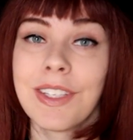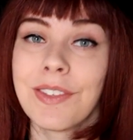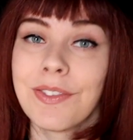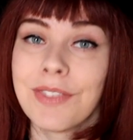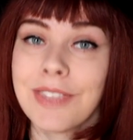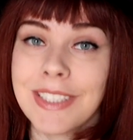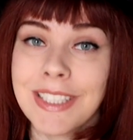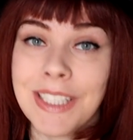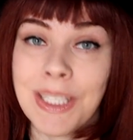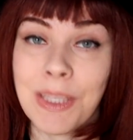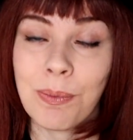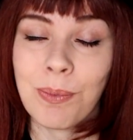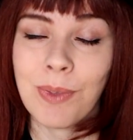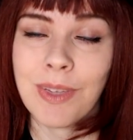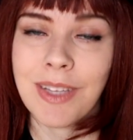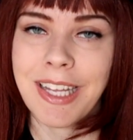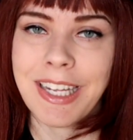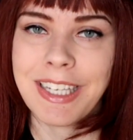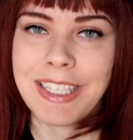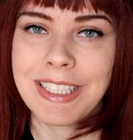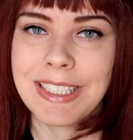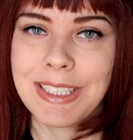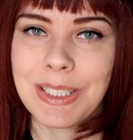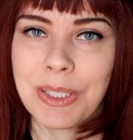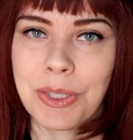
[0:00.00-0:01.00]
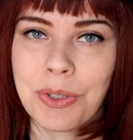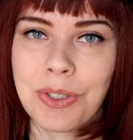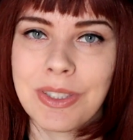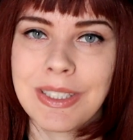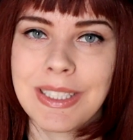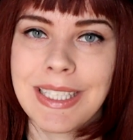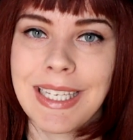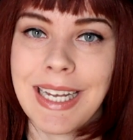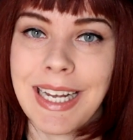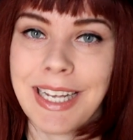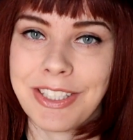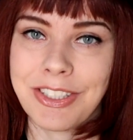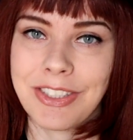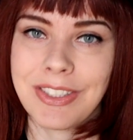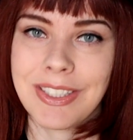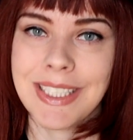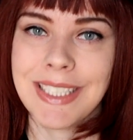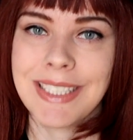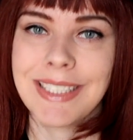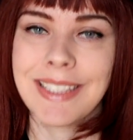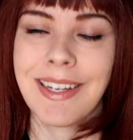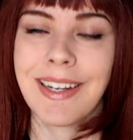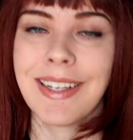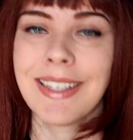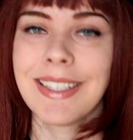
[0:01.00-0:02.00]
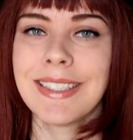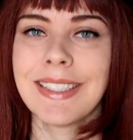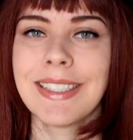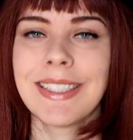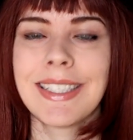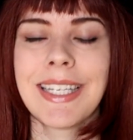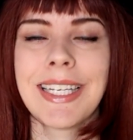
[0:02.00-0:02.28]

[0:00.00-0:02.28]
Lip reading: For some lucky stores, it actually does.